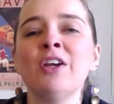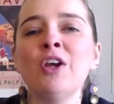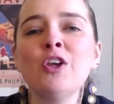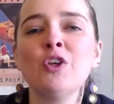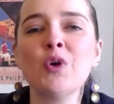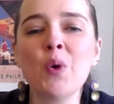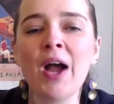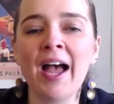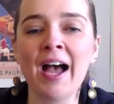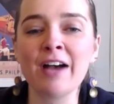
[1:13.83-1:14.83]
You
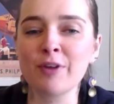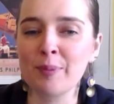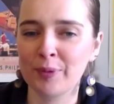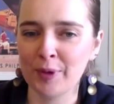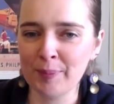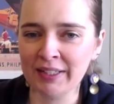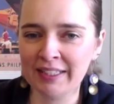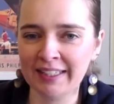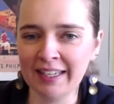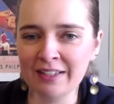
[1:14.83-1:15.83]
have properly
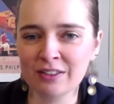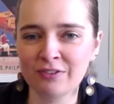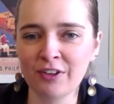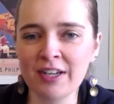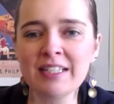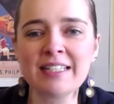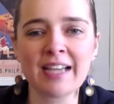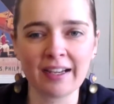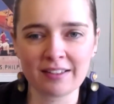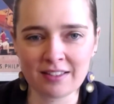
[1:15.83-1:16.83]
accounted for any
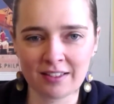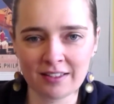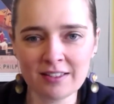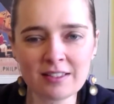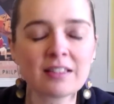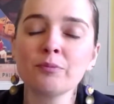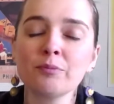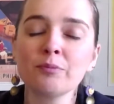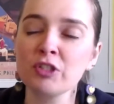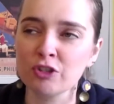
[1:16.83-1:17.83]
taxes,
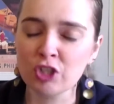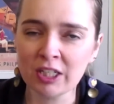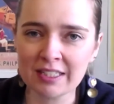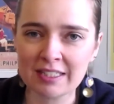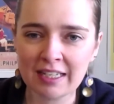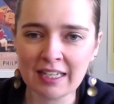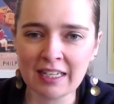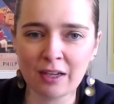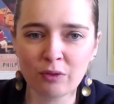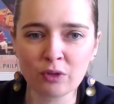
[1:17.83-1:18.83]
which is GST
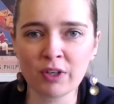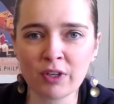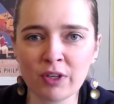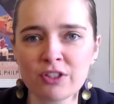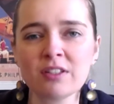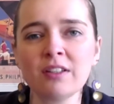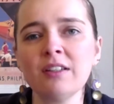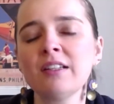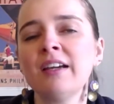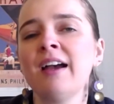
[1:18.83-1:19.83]
if you're registered,
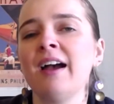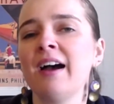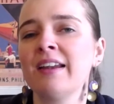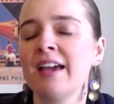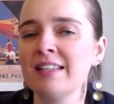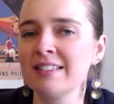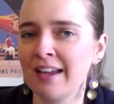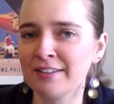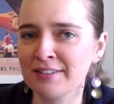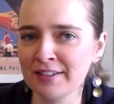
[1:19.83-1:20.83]
and any
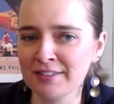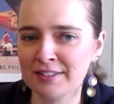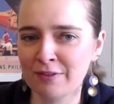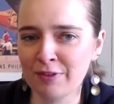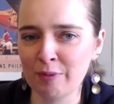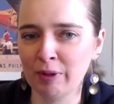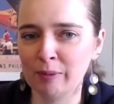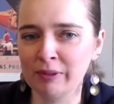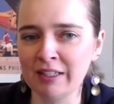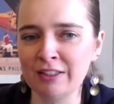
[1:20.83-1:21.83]
sales taxes if they're
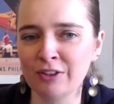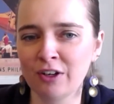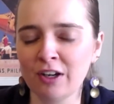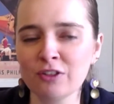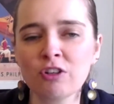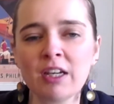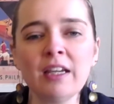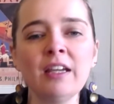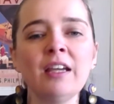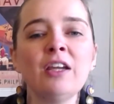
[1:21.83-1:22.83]
applicable in your country.
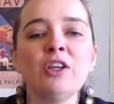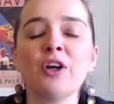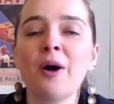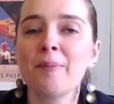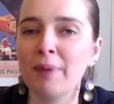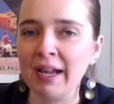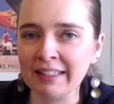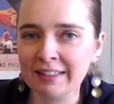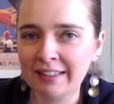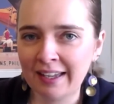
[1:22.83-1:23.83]
Your bank
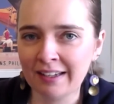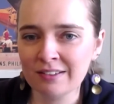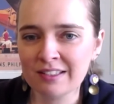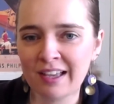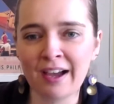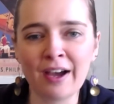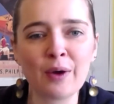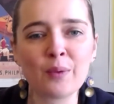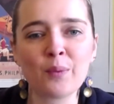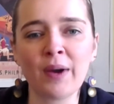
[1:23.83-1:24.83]
accounts are
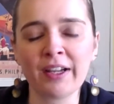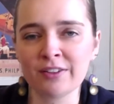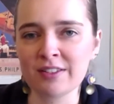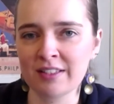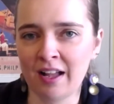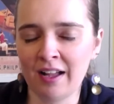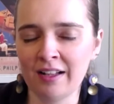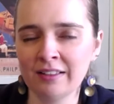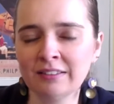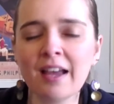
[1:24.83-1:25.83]

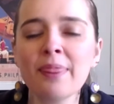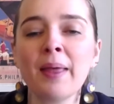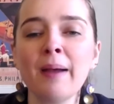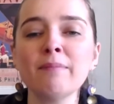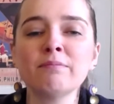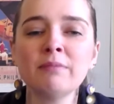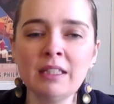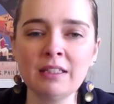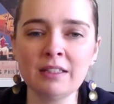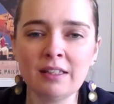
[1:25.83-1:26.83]
reconciled, and that
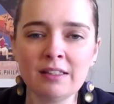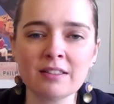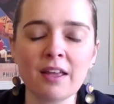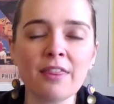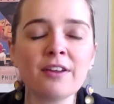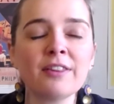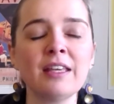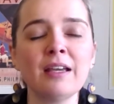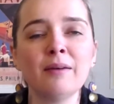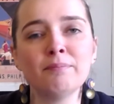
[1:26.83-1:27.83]
means that the
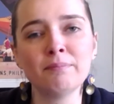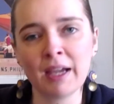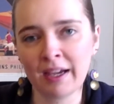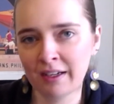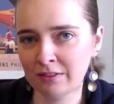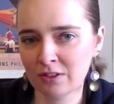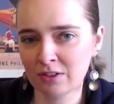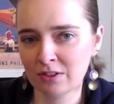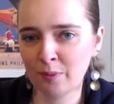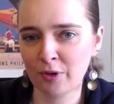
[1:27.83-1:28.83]
amount
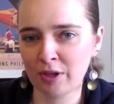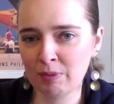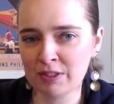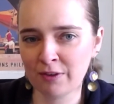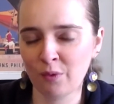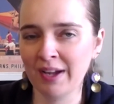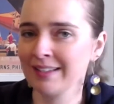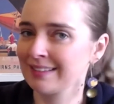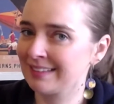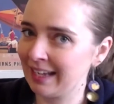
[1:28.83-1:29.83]
your bookkeeping software
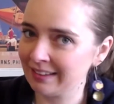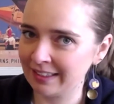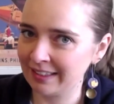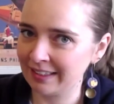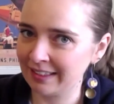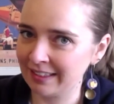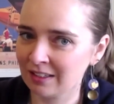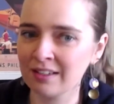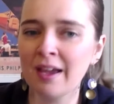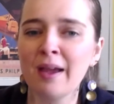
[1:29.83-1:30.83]
has
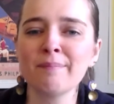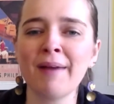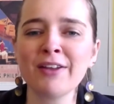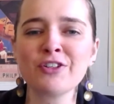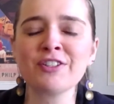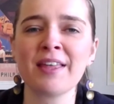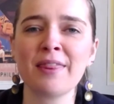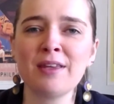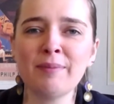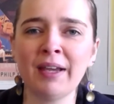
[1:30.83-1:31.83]
calculated matches
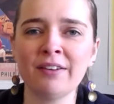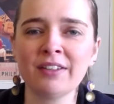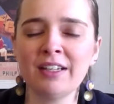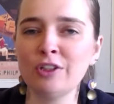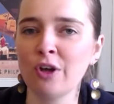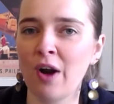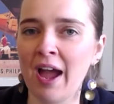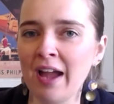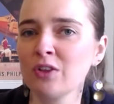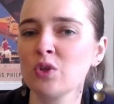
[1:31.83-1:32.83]
the amount in your
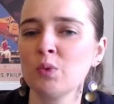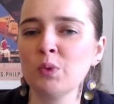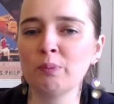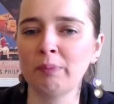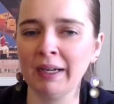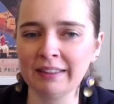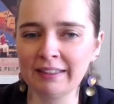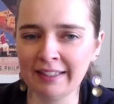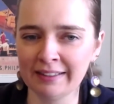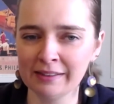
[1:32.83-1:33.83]
actual bank
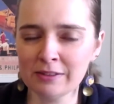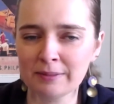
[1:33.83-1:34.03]
account.